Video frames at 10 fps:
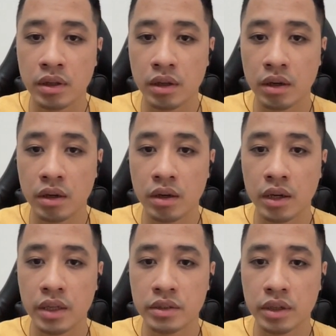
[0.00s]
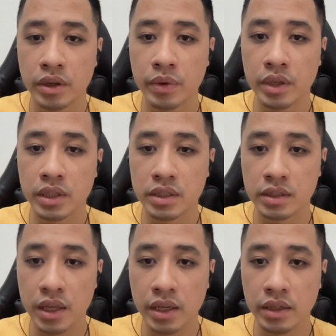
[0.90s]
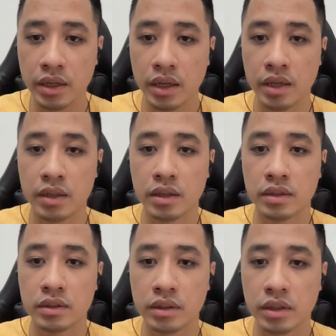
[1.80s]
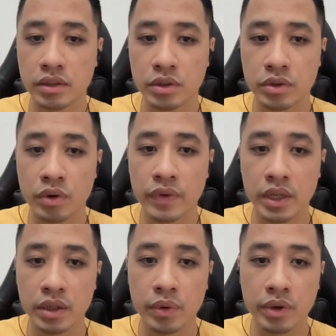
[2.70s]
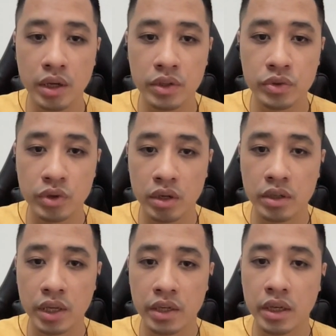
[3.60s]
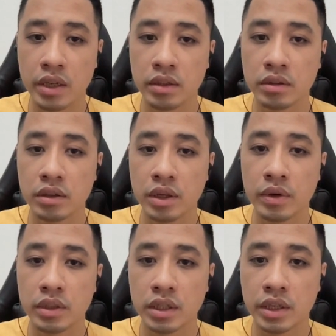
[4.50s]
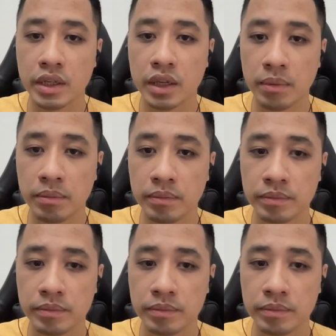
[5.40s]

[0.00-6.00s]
and the United States, and the Soviet Union, China, and United Kingdom.